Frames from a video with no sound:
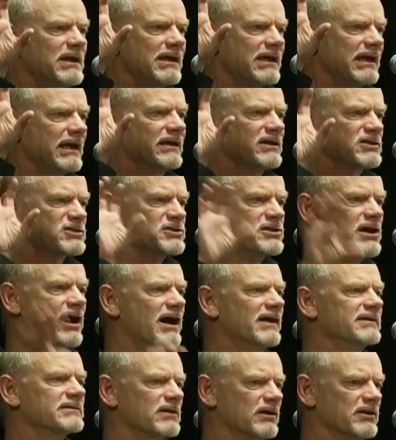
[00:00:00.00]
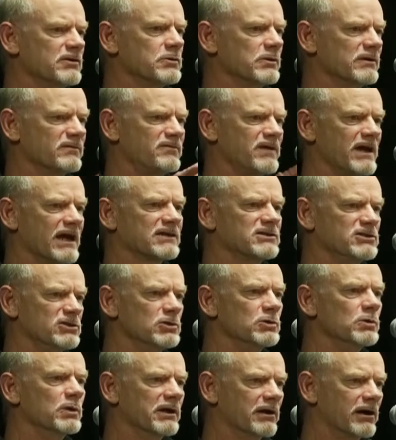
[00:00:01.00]
and it's not going to affect
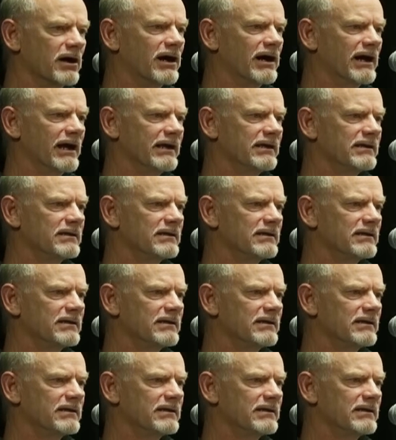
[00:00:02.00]
you and I.